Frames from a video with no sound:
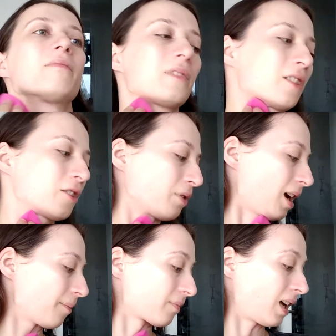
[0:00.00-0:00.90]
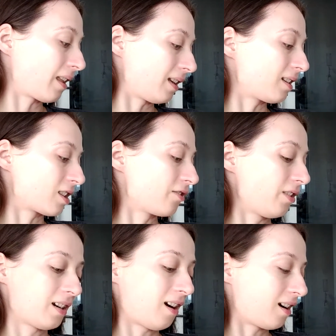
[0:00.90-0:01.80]
So yeah, I think it's
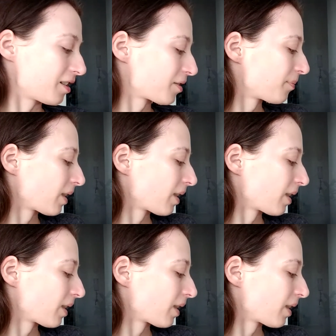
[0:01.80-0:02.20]
very hard.